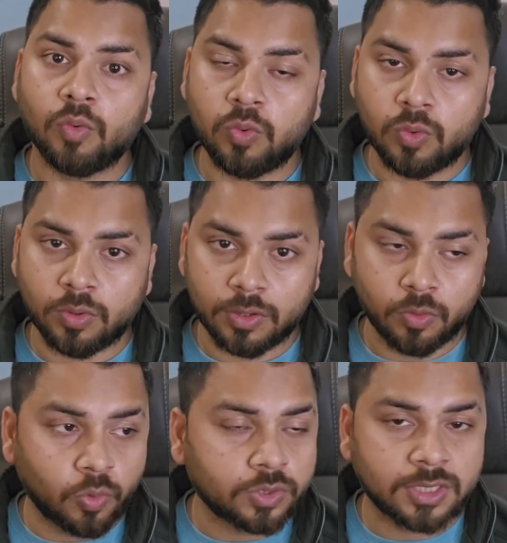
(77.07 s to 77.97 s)

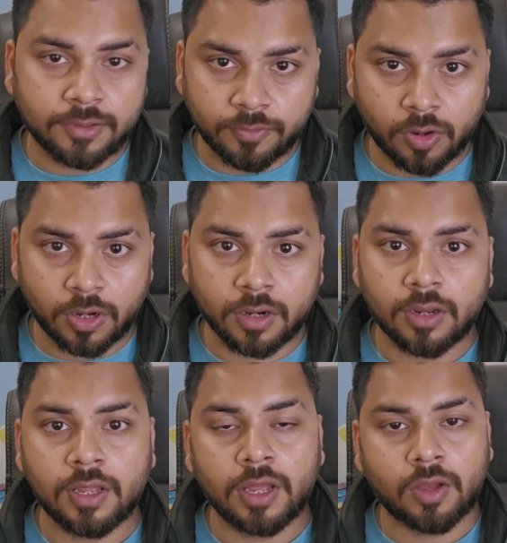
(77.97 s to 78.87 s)
who is it for,
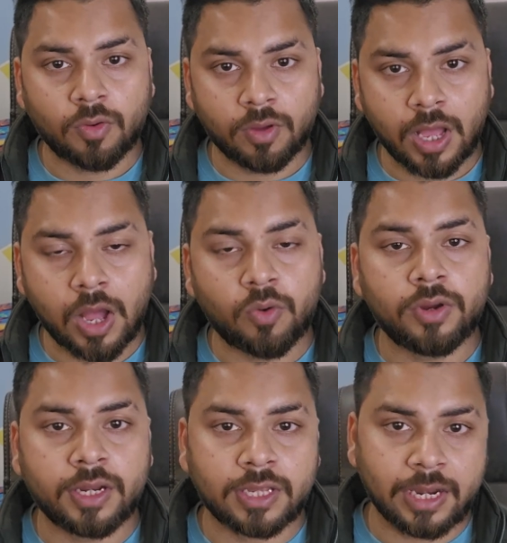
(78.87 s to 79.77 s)
how
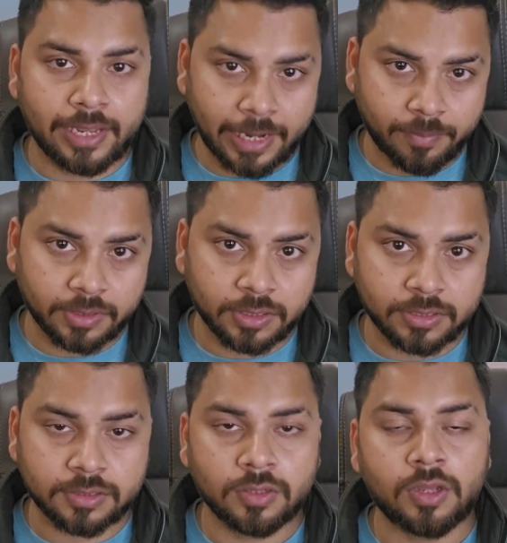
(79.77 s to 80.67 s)
it can help
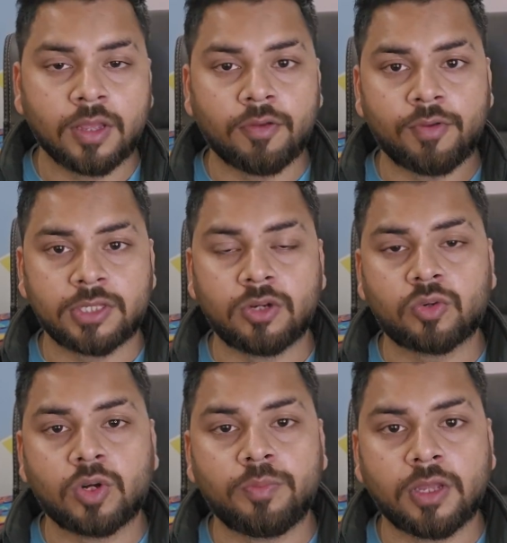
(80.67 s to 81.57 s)
others, whether
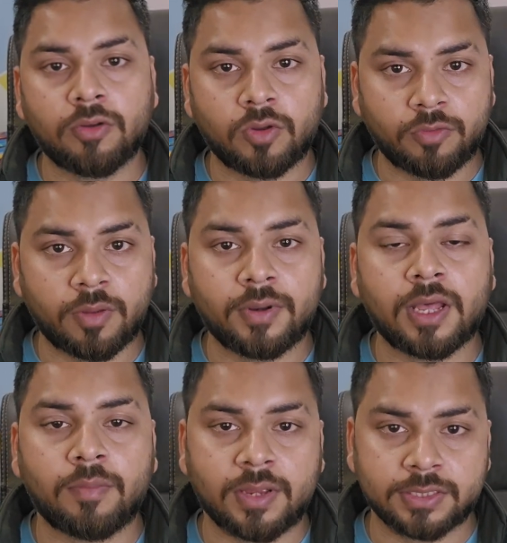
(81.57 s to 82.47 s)
it could be a
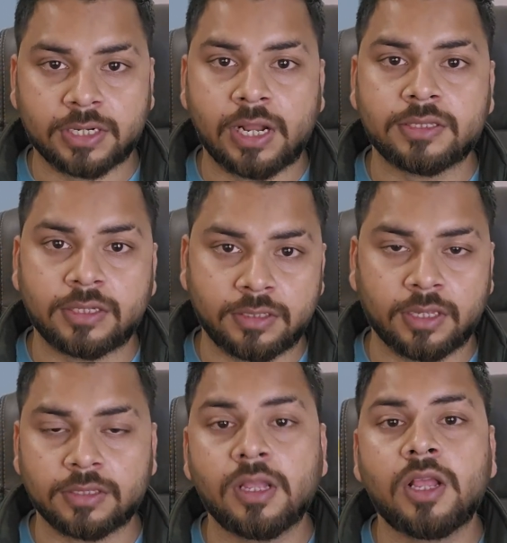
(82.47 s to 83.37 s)
webinar, masterclass, and
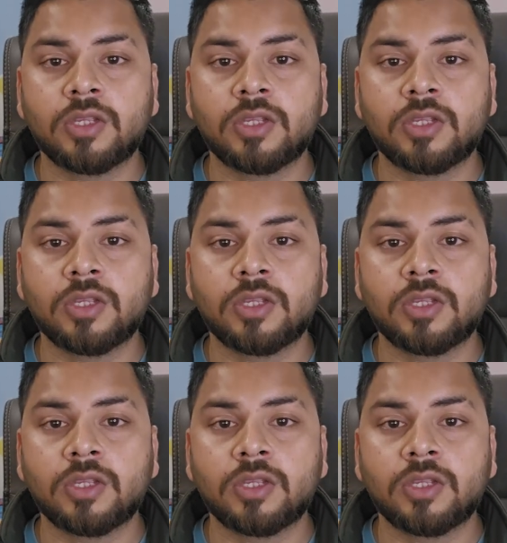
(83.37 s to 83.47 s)
things.